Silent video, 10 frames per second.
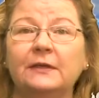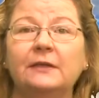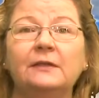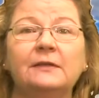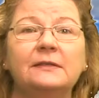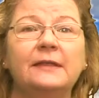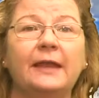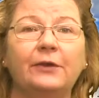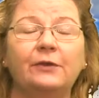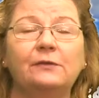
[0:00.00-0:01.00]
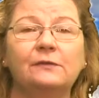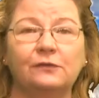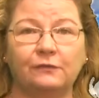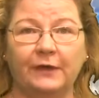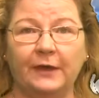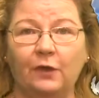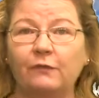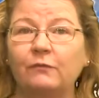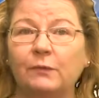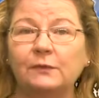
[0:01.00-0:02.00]
conducts an aerial survey
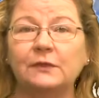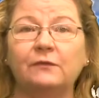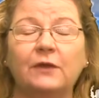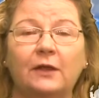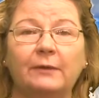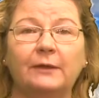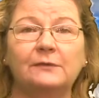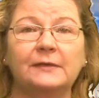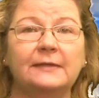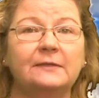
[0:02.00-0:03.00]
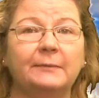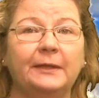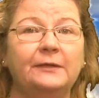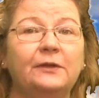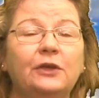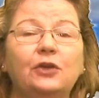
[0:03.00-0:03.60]
over most of Colorado's estimated